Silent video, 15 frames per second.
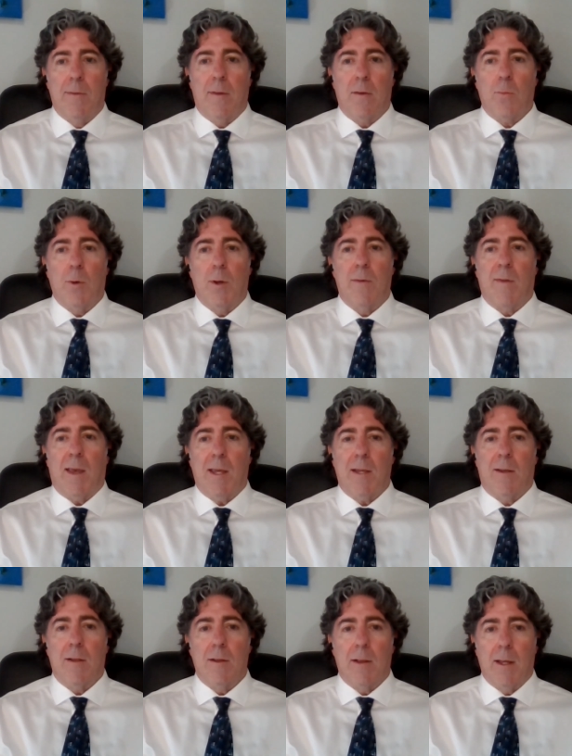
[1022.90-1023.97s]
This was a
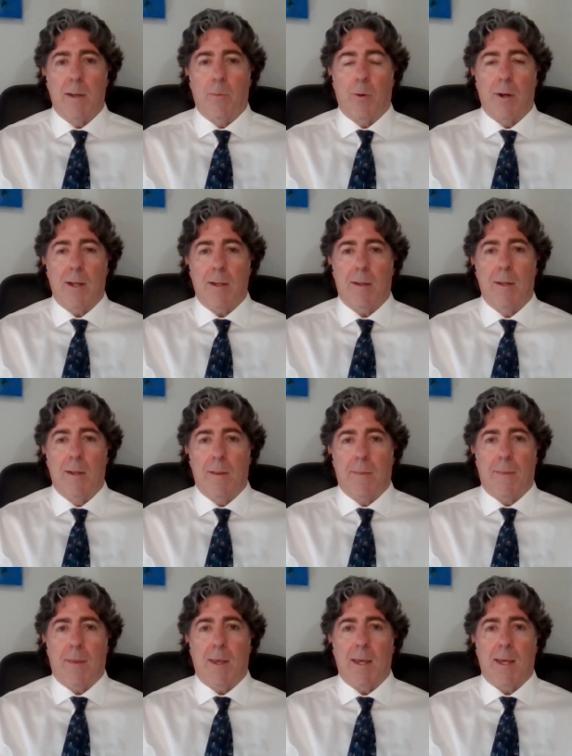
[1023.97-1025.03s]
deliberate
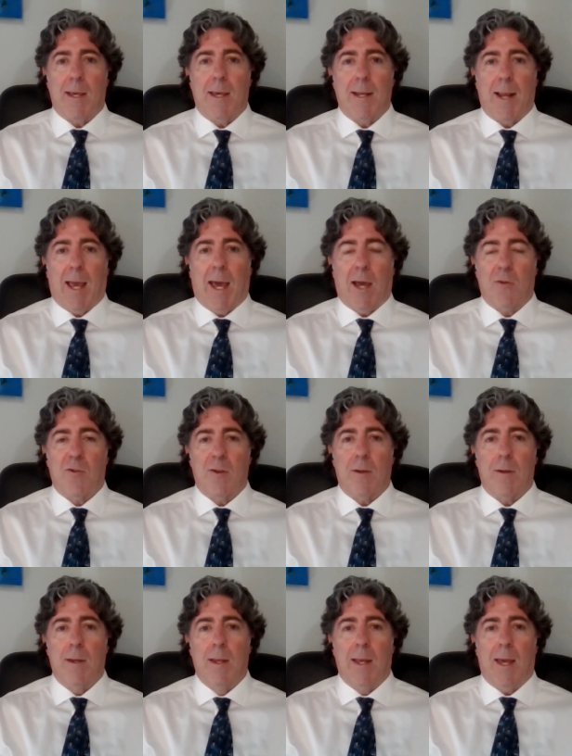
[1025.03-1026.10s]
thing and
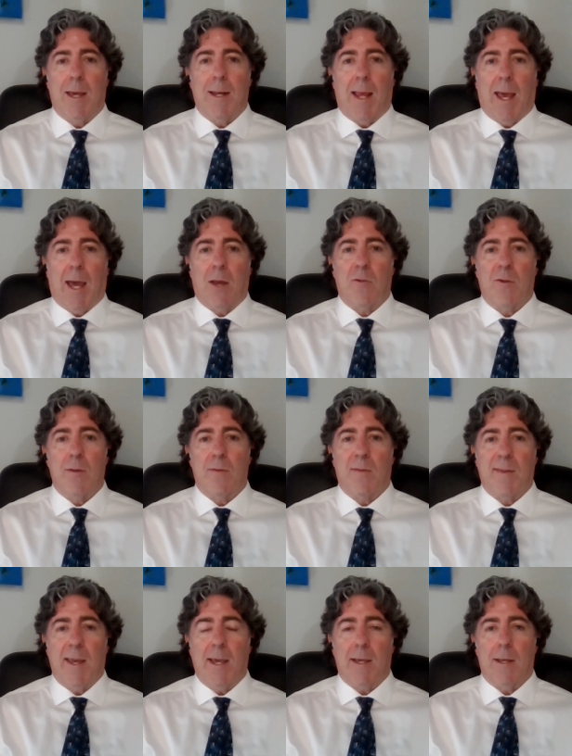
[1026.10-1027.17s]

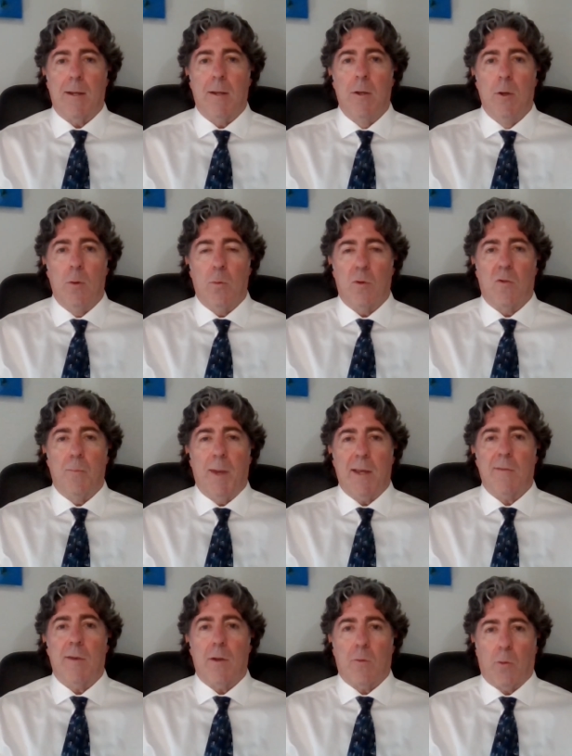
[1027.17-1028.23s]
actions taken, which
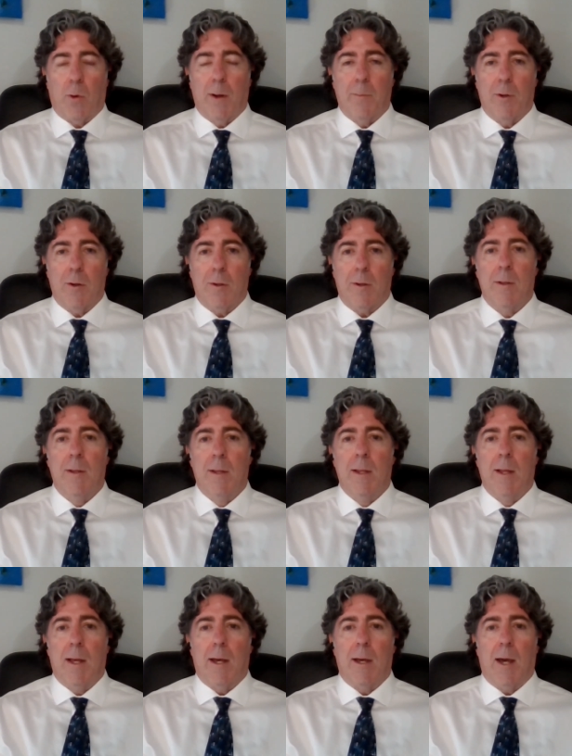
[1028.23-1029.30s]
makes it criminal.
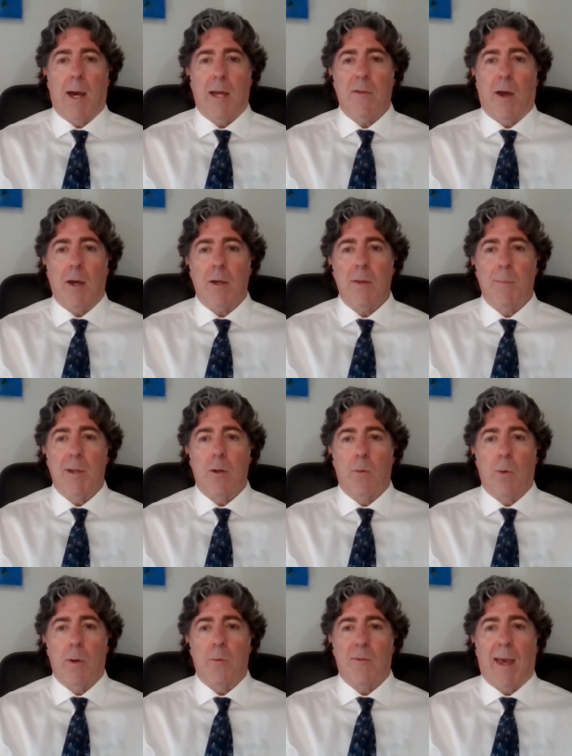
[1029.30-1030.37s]
I documented
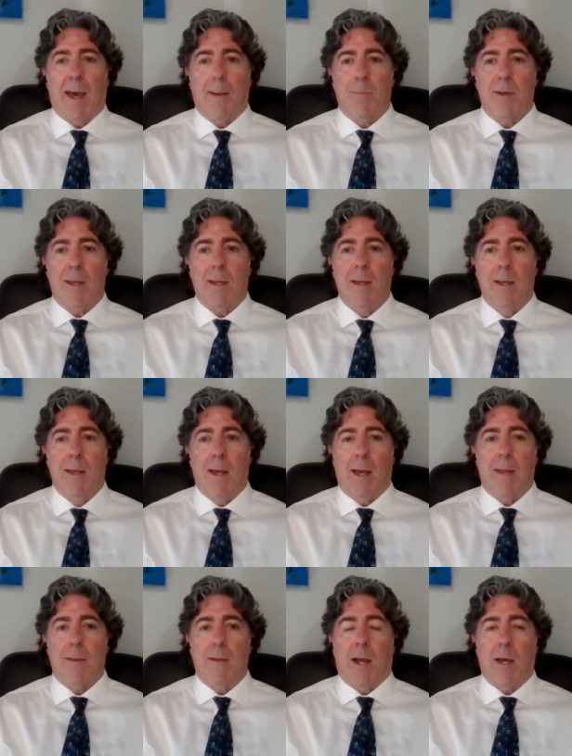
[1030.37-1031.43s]
what was happening,
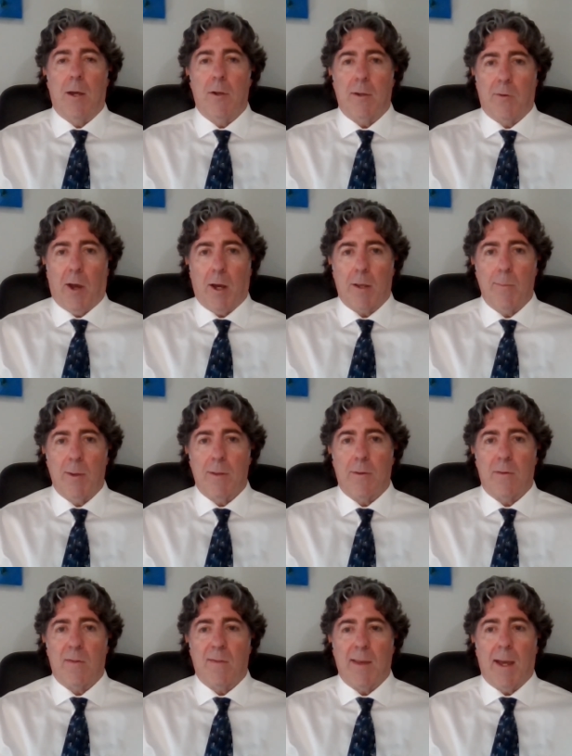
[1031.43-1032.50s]
and I documented
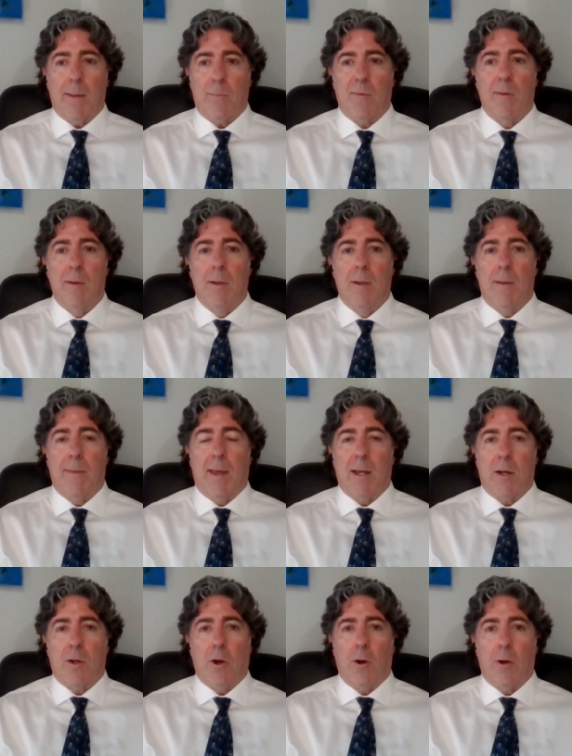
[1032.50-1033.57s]
the steps
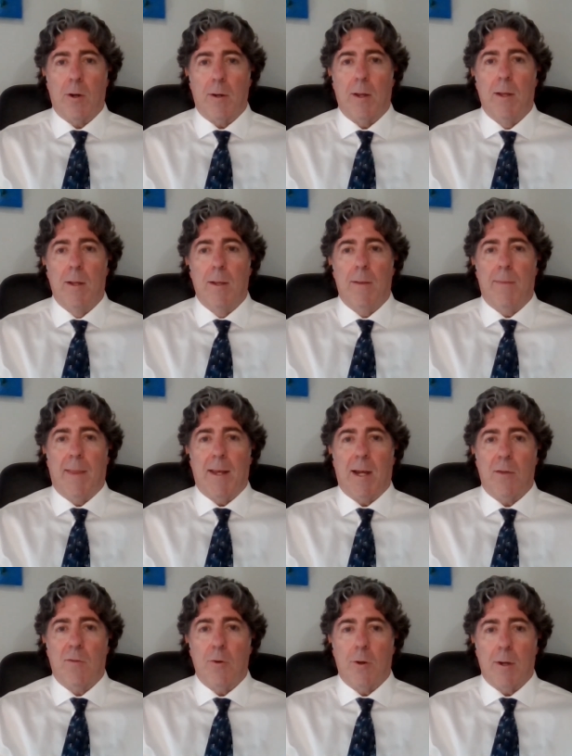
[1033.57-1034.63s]
that occurred that
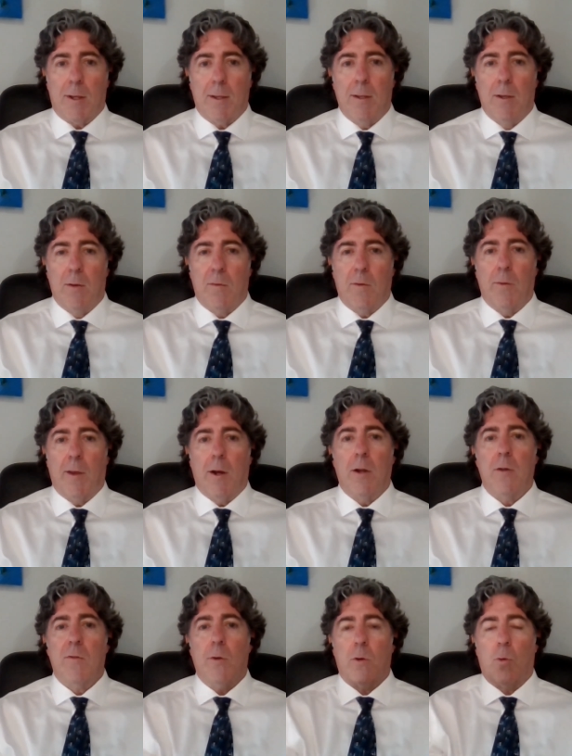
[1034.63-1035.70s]
I took. So there
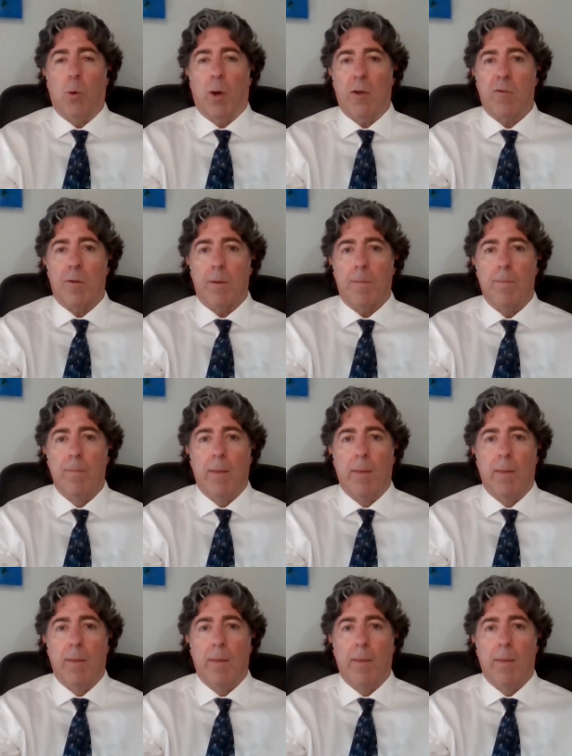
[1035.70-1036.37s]
is no question.